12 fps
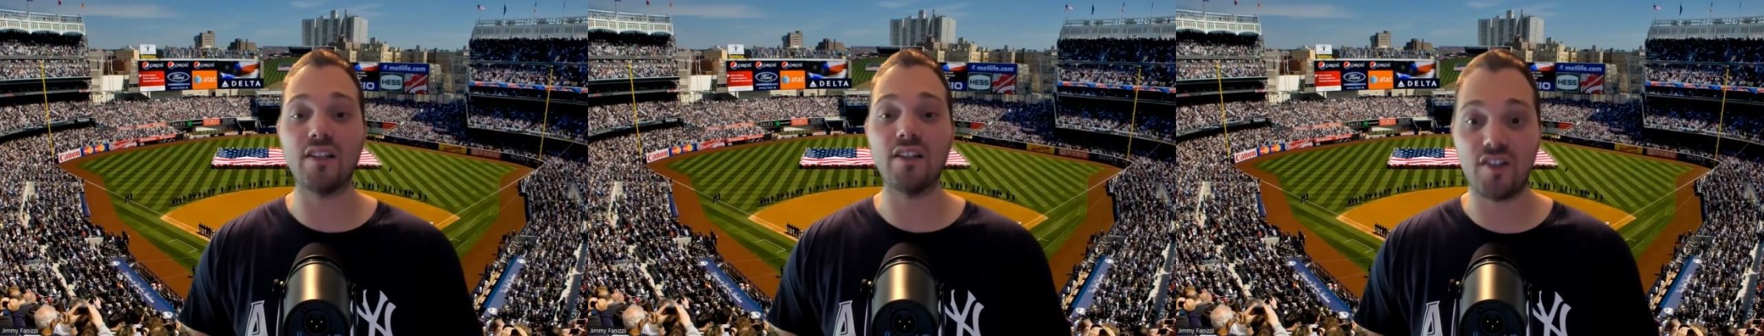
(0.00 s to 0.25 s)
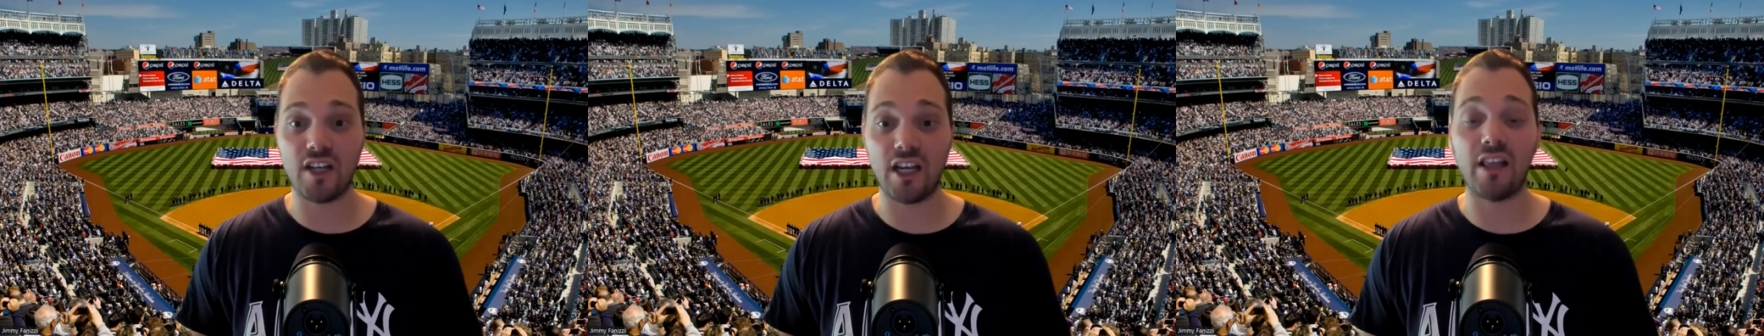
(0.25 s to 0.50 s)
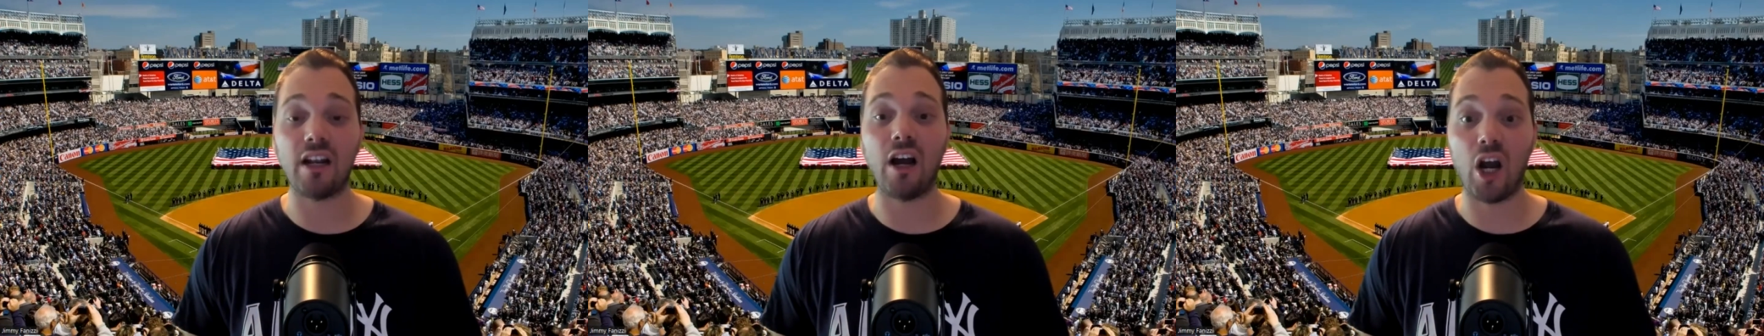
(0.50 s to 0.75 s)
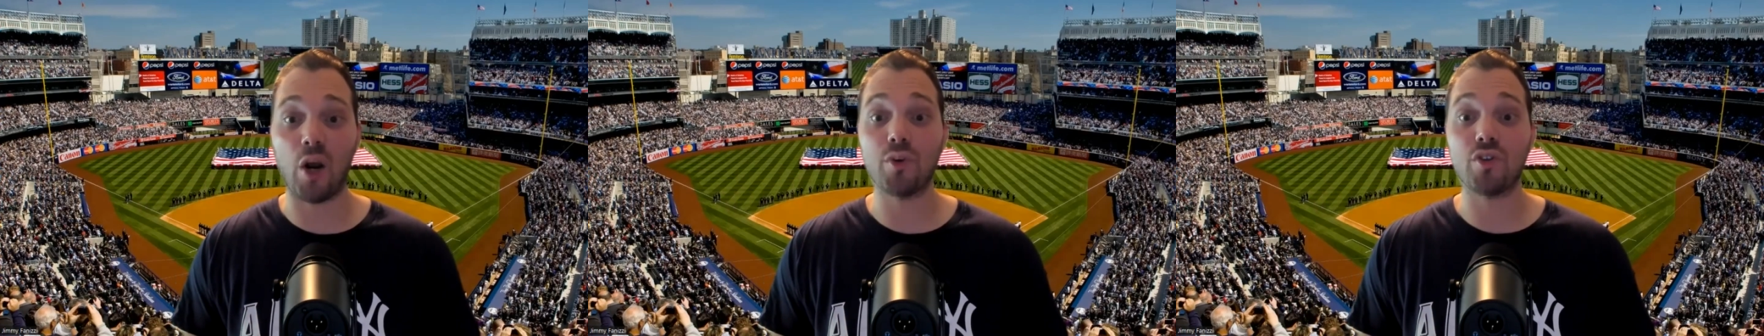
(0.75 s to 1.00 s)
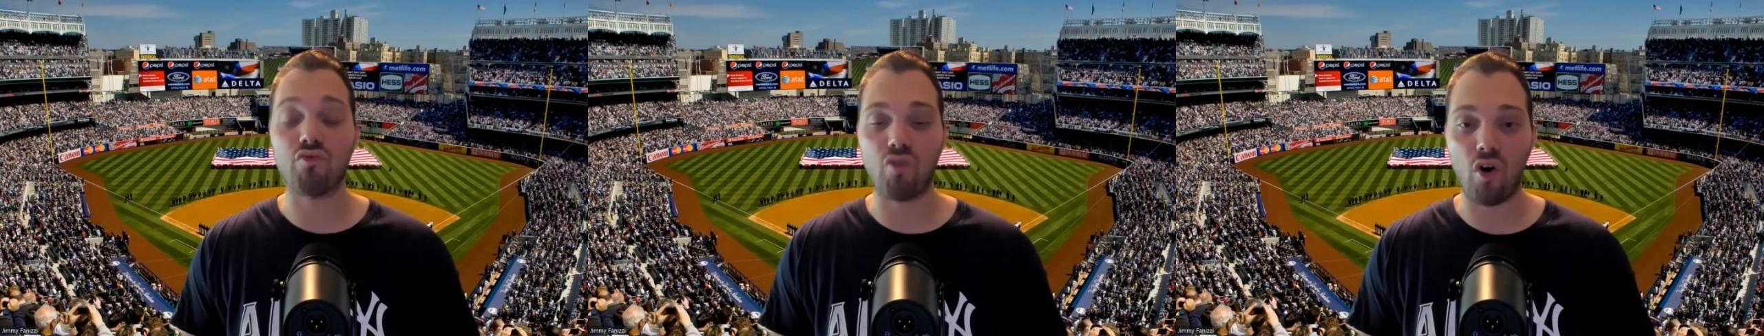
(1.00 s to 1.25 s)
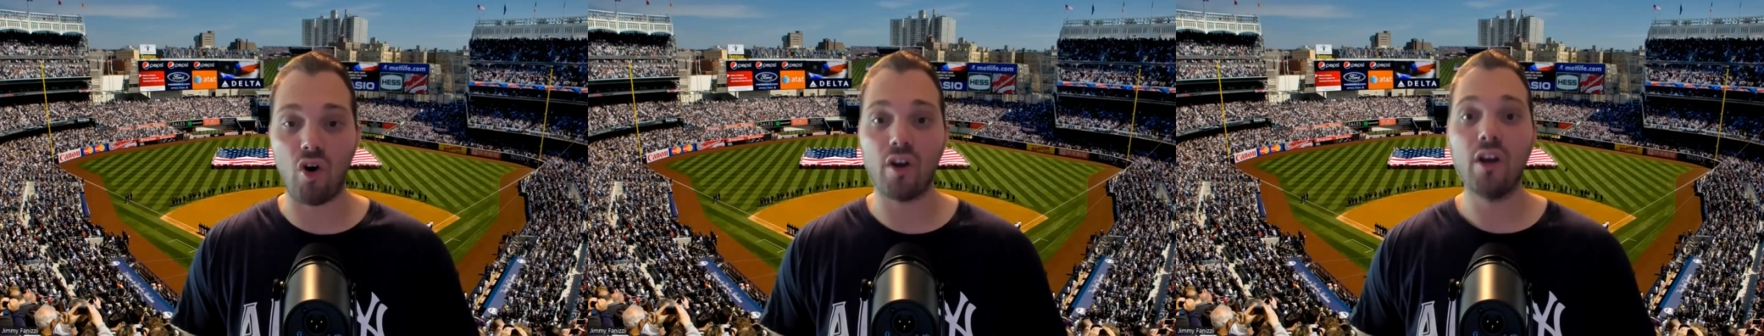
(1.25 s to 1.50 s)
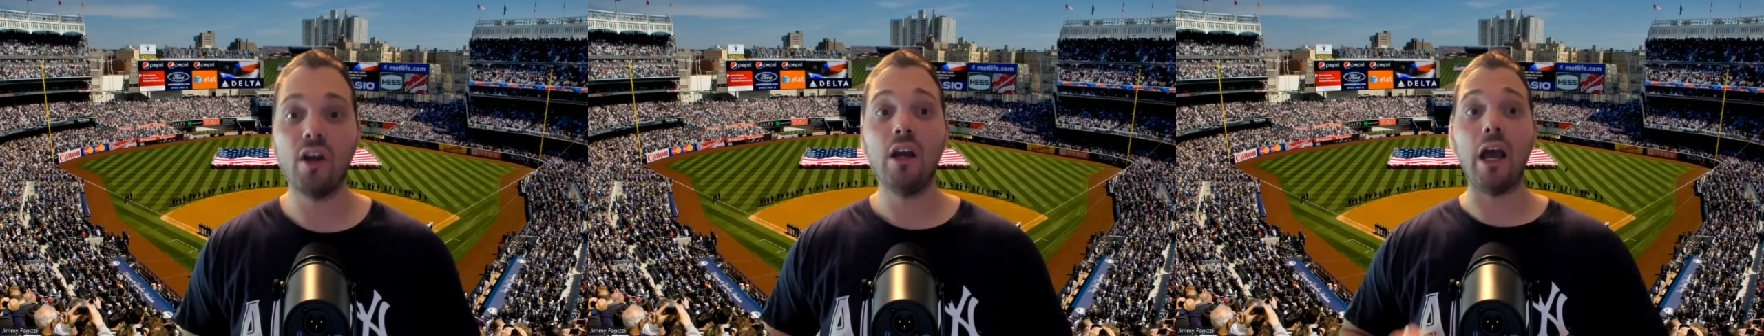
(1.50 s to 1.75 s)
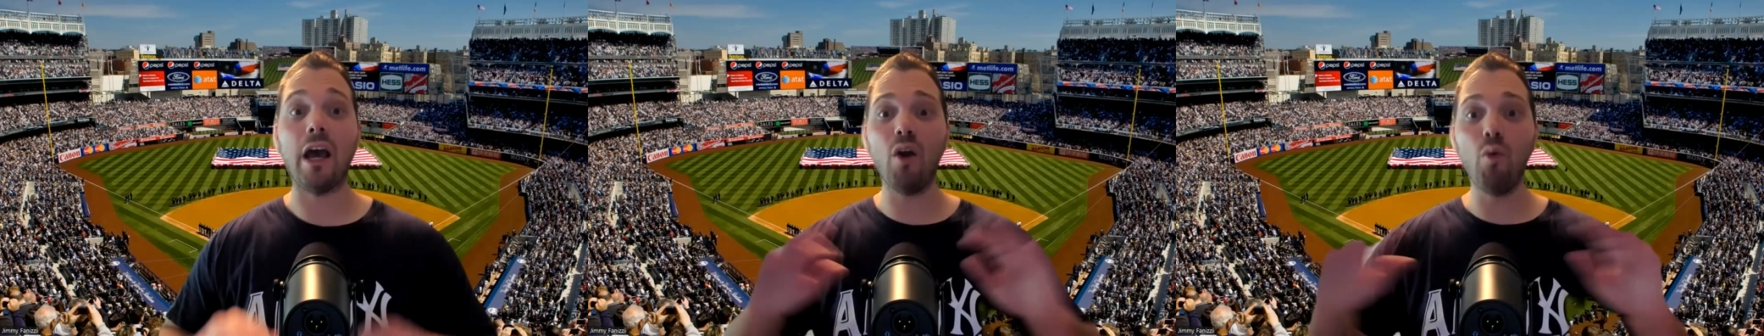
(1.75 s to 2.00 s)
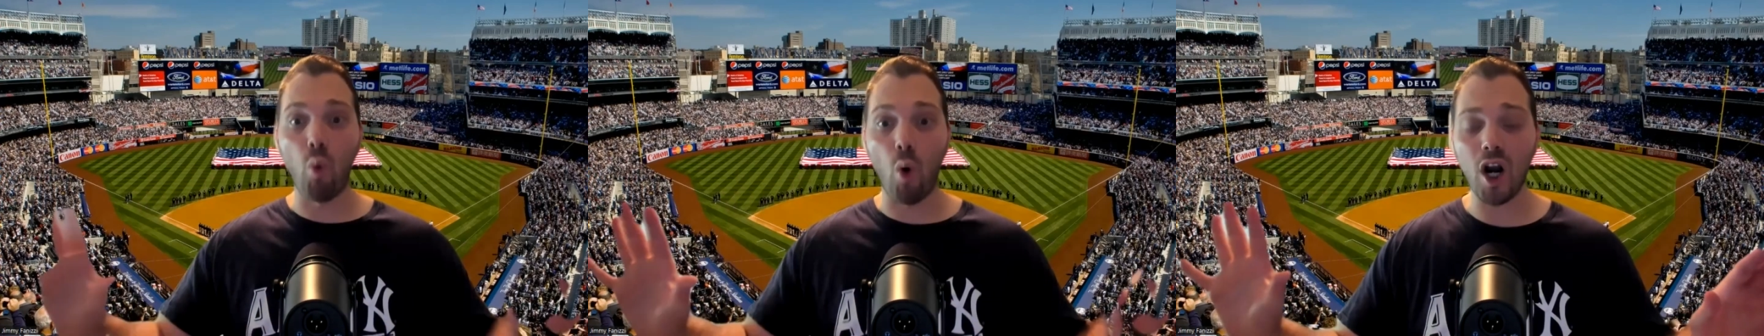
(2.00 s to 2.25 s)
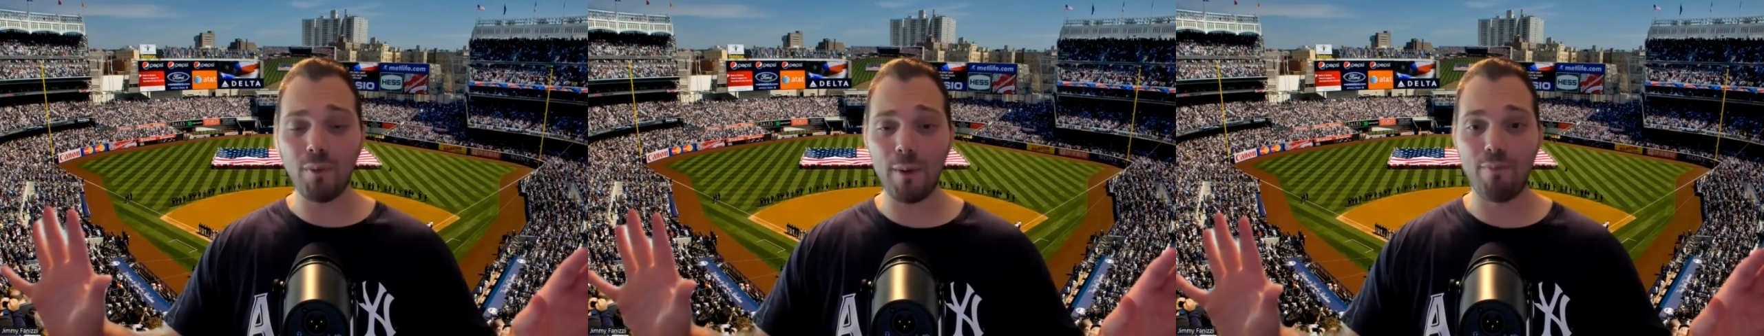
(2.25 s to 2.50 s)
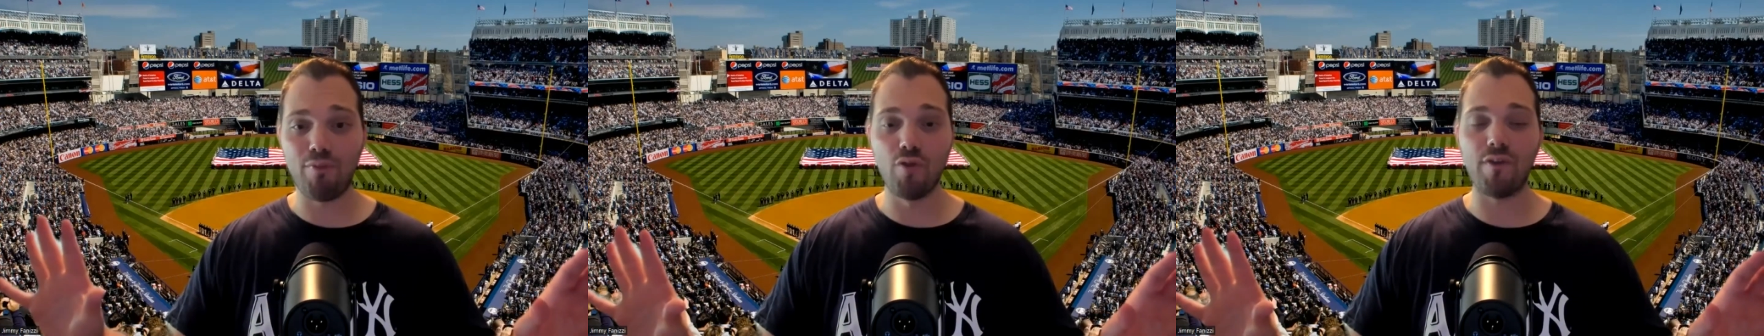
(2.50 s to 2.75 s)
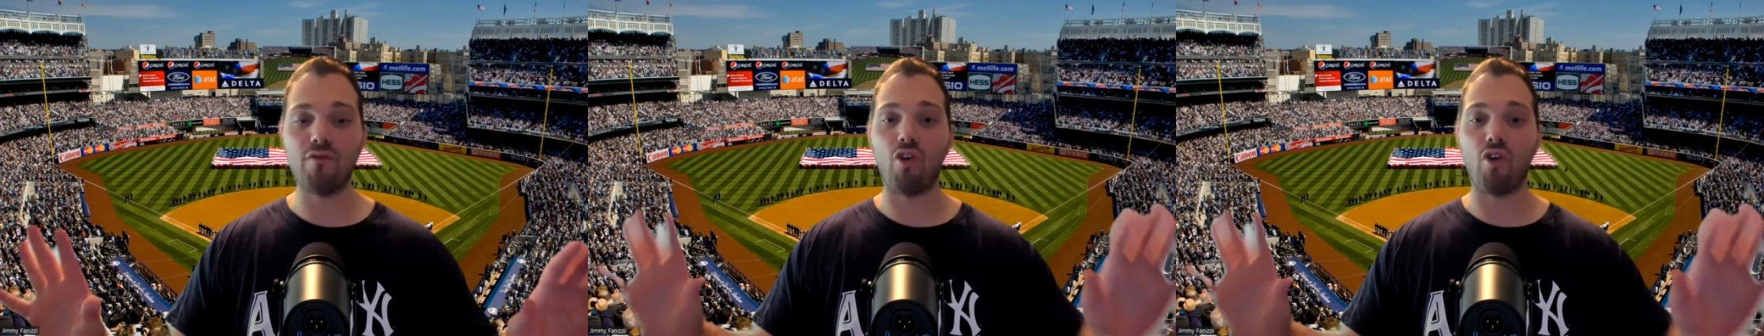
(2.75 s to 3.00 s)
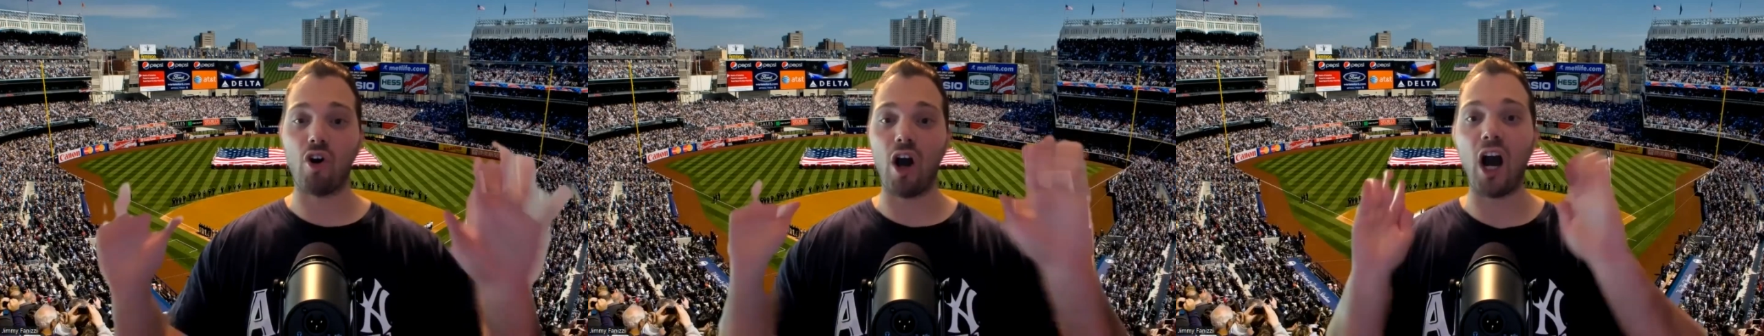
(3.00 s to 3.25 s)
and say that I was wrong. And I want to be proven wrong.